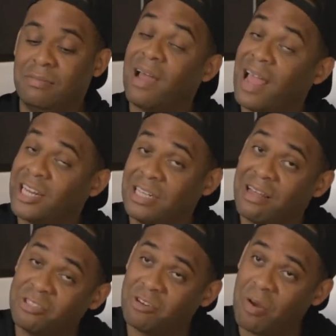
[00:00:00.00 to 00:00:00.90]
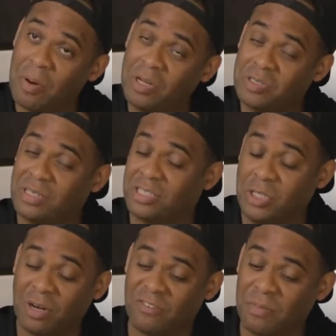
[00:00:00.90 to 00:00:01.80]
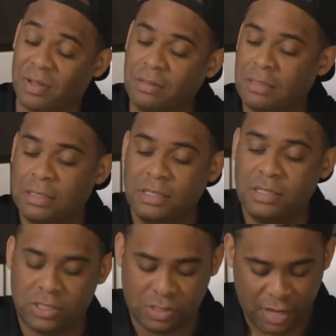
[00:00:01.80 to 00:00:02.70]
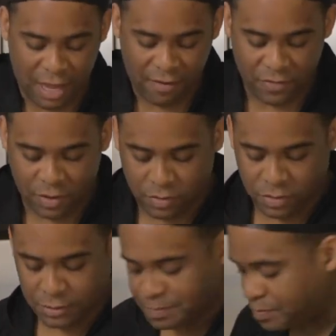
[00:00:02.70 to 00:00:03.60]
But I actually love strawberries, so it's actually great for me. So have those.